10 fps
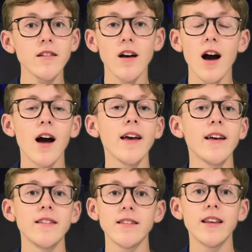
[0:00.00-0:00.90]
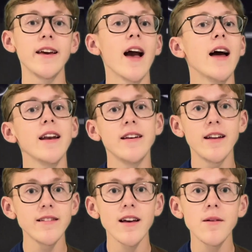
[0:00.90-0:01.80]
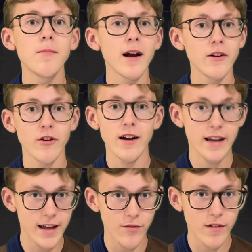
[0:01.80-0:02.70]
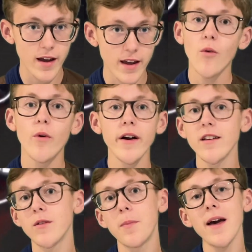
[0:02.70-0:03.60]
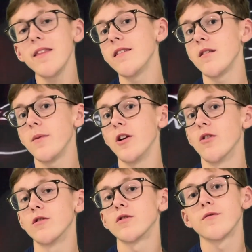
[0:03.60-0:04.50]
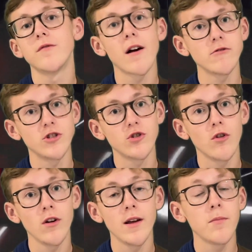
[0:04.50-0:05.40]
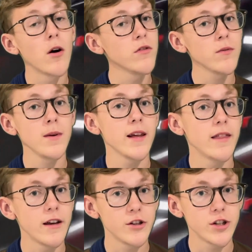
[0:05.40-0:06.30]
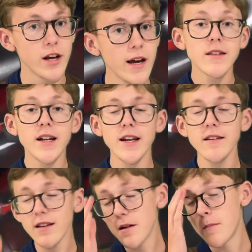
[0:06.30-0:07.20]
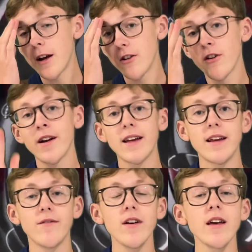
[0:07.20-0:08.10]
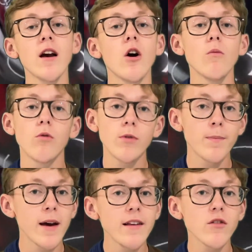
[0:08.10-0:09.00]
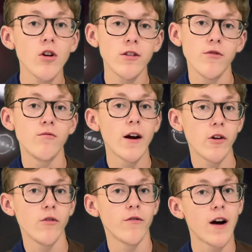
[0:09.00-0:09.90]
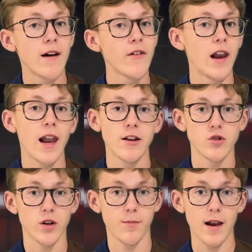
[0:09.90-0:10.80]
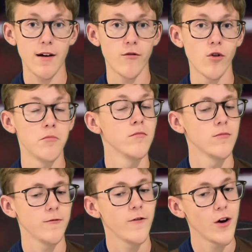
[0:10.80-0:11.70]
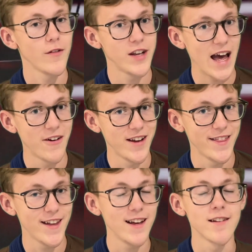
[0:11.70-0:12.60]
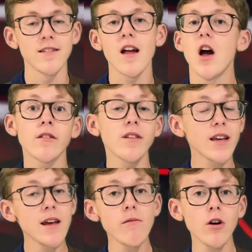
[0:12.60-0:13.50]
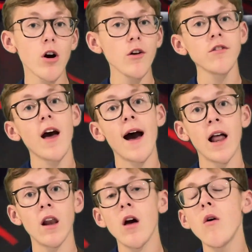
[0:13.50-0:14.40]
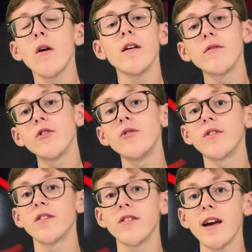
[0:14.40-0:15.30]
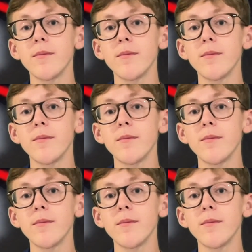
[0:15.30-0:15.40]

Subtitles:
car is the Nissan Micra EV. We expect this to be launched very shortly, possibly this year. The Nissan Micra EV will be based on the Renault 5 electric platform, further down in the list. To keep the costs at a low, they've used the same